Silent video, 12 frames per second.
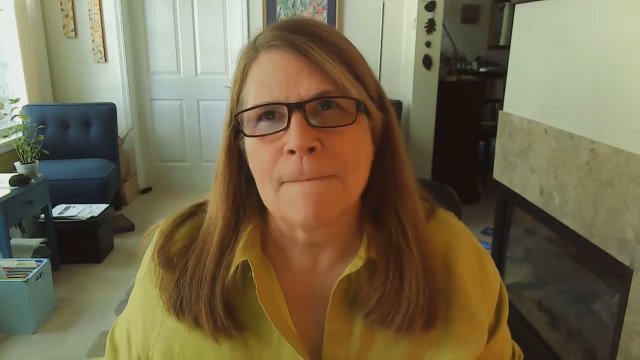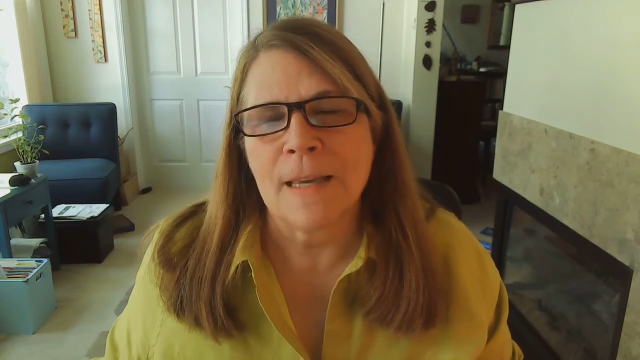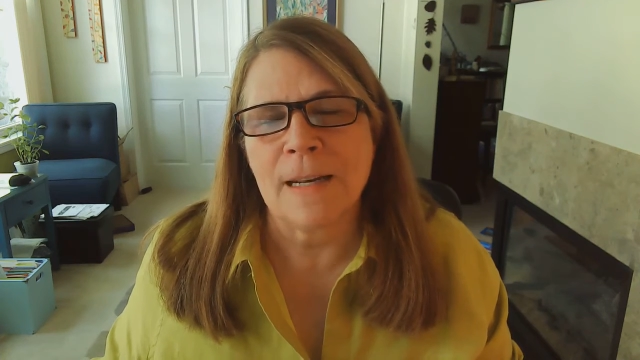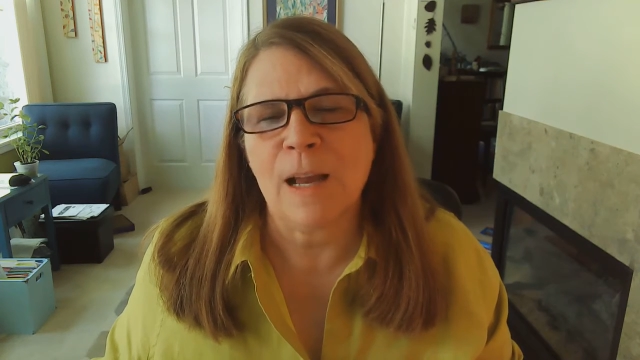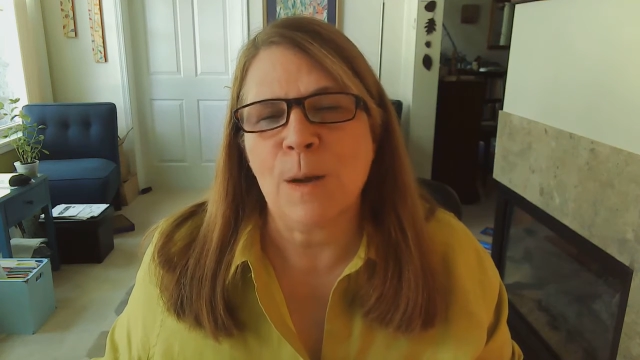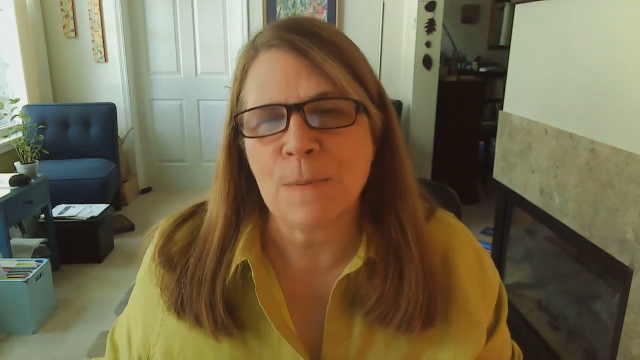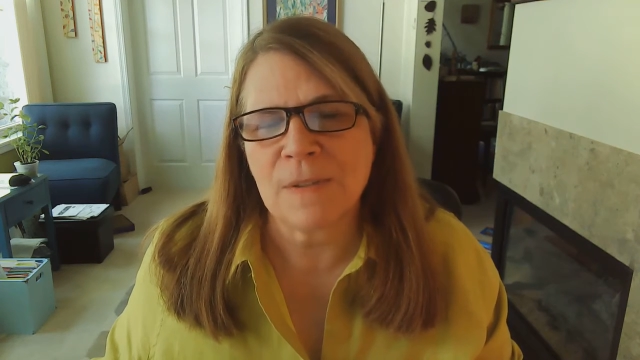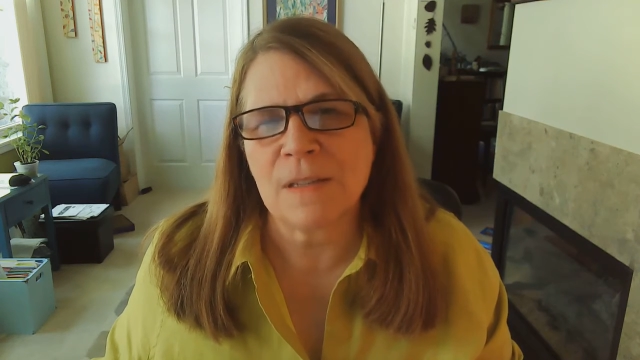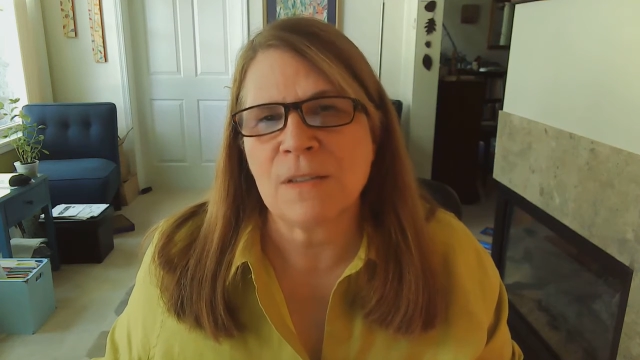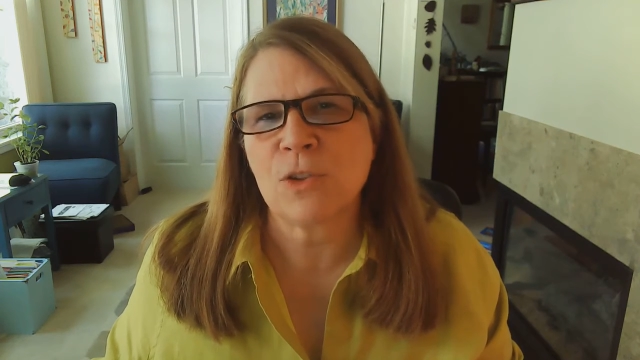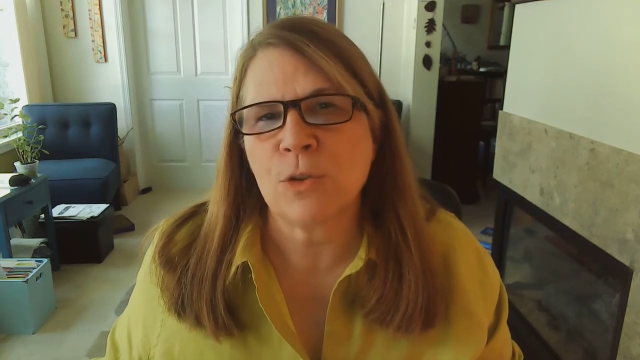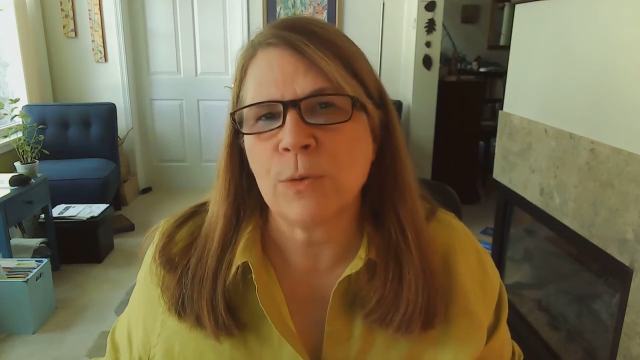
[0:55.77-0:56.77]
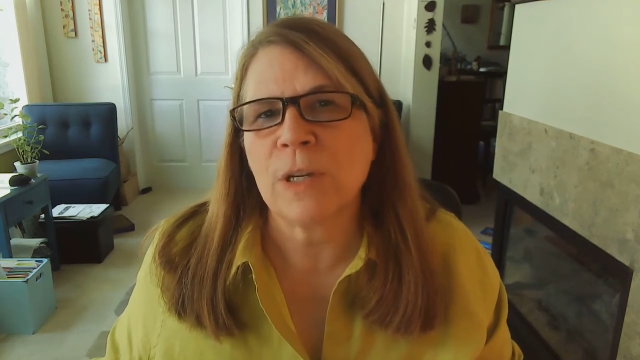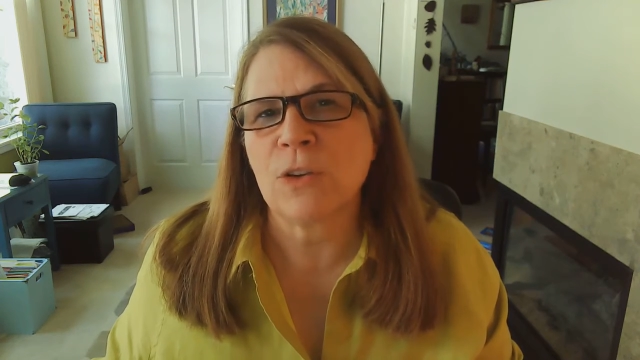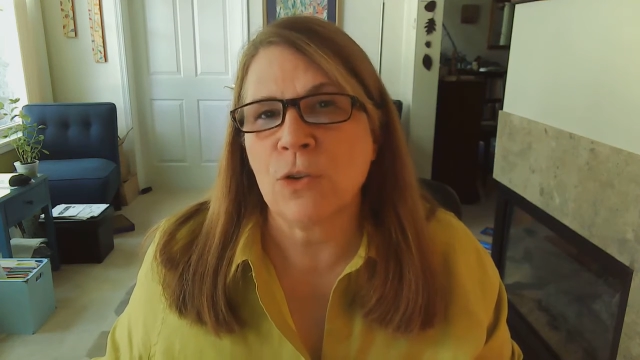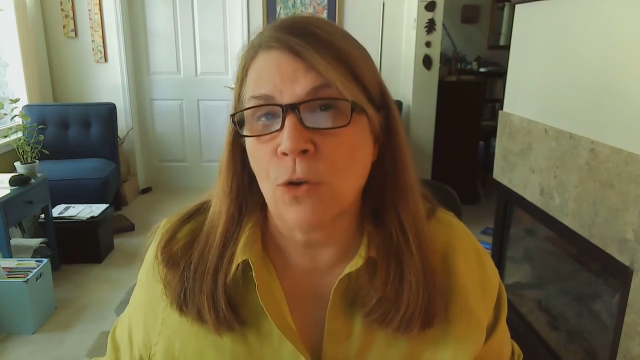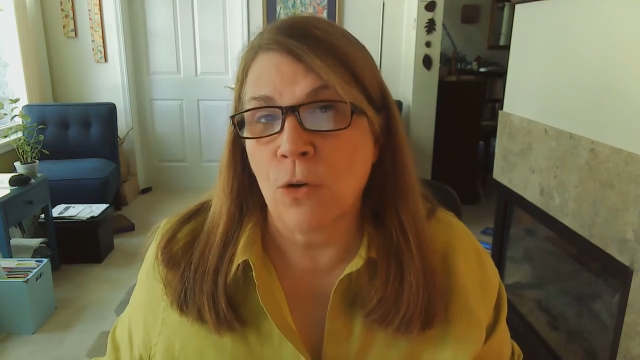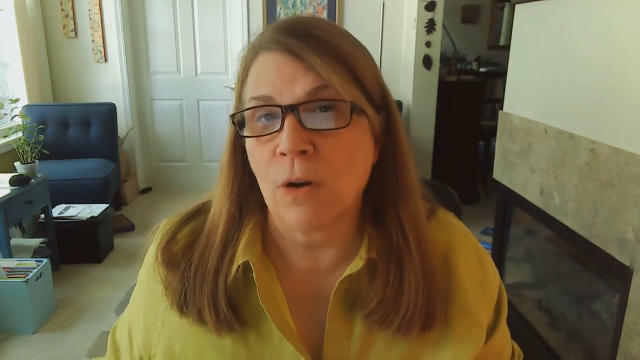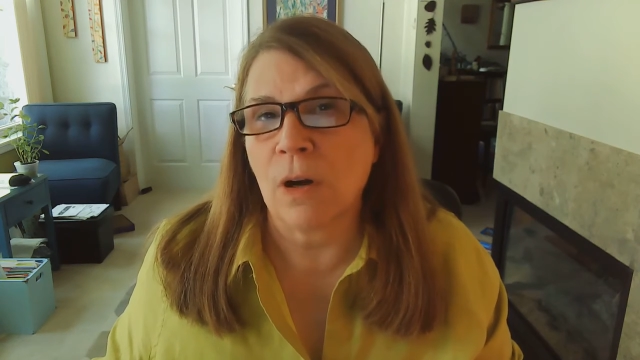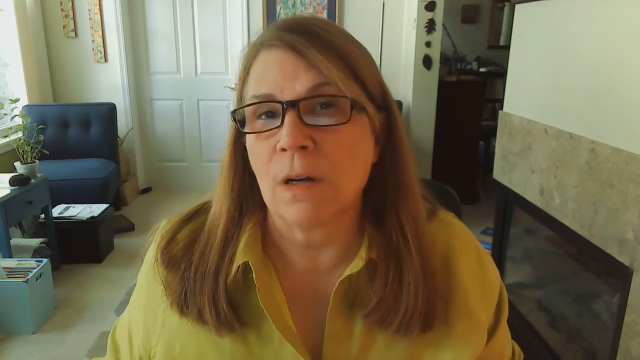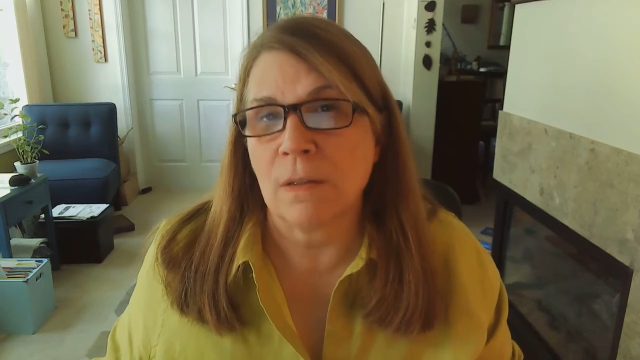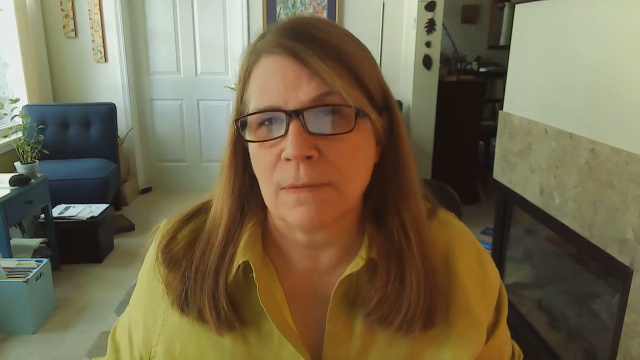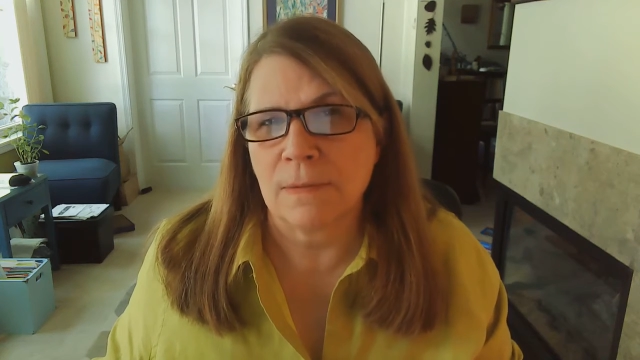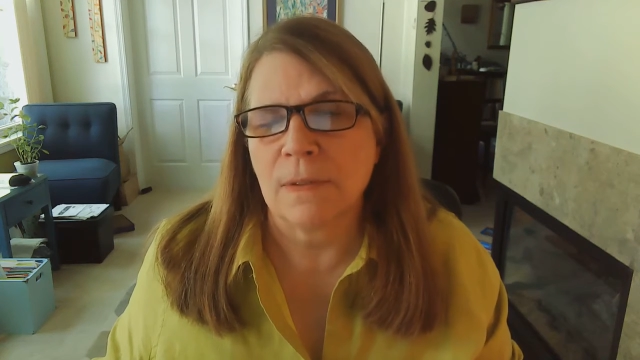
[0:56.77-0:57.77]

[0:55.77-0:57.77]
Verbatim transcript: it helps us to ignore